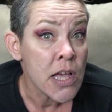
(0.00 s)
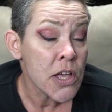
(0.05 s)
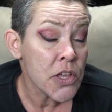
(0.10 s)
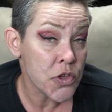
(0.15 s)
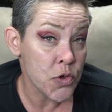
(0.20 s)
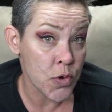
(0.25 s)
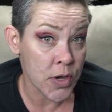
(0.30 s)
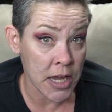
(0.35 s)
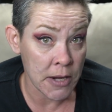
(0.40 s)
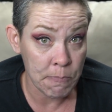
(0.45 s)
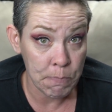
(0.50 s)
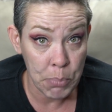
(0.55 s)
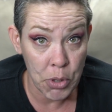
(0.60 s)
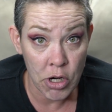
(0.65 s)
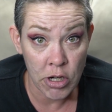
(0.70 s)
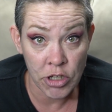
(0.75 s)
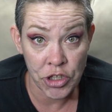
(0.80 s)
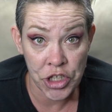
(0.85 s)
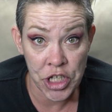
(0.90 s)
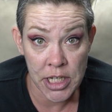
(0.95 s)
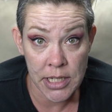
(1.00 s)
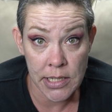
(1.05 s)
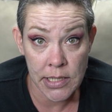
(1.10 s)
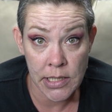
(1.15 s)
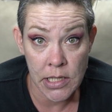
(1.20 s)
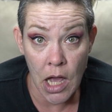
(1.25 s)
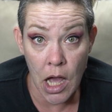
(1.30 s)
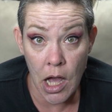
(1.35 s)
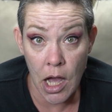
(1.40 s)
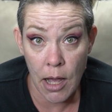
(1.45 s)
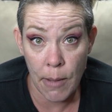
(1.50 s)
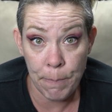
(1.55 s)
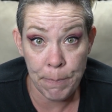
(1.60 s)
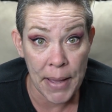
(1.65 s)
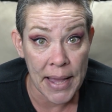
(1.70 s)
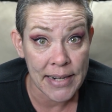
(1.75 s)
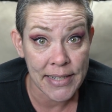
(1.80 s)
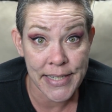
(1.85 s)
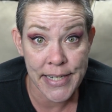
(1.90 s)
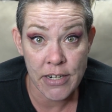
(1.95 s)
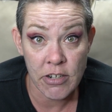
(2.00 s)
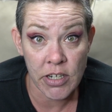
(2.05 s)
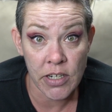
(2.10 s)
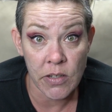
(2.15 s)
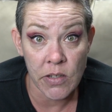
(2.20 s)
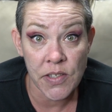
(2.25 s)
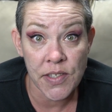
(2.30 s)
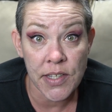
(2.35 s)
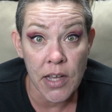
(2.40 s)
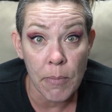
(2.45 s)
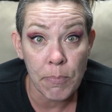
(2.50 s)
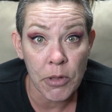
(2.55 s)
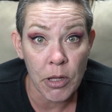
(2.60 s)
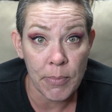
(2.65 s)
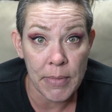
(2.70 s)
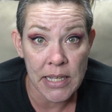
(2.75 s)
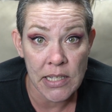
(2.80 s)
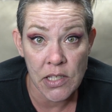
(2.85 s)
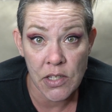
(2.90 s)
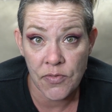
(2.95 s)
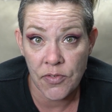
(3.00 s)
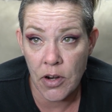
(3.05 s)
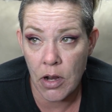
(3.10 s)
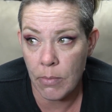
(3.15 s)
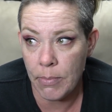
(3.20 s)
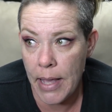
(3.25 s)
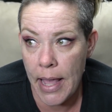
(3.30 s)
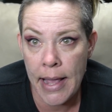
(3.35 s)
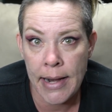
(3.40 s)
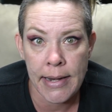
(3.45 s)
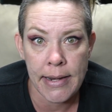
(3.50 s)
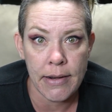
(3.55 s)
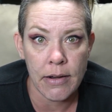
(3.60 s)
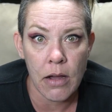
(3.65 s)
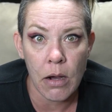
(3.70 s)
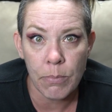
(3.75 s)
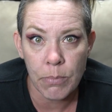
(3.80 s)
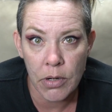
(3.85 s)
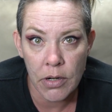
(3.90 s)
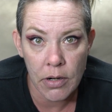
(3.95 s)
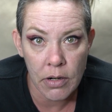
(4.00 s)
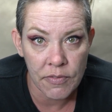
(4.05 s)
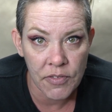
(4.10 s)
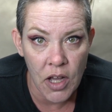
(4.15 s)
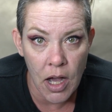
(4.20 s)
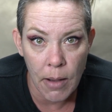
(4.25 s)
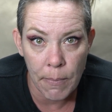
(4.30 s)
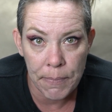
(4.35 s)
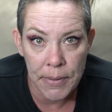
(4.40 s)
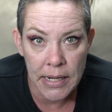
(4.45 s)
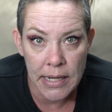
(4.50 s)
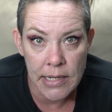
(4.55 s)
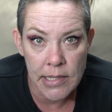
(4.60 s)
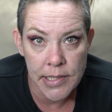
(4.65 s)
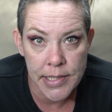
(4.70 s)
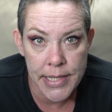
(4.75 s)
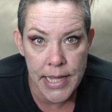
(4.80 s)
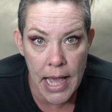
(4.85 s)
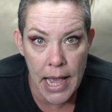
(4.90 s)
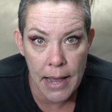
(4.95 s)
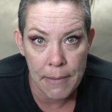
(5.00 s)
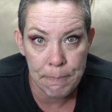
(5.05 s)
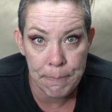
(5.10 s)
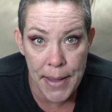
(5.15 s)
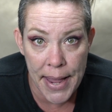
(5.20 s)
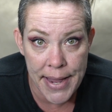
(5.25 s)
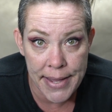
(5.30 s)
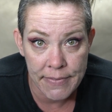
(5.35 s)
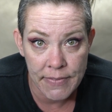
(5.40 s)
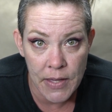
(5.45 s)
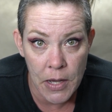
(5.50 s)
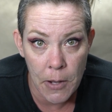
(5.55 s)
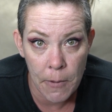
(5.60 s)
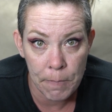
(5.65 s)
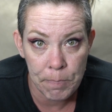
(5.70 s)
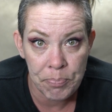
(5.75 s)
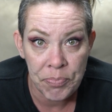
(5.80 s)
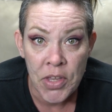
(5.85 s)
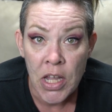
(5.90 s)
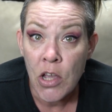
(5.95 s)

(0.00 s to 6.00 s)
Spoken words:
You can purchase bacterial supplements from any number of companies that make them.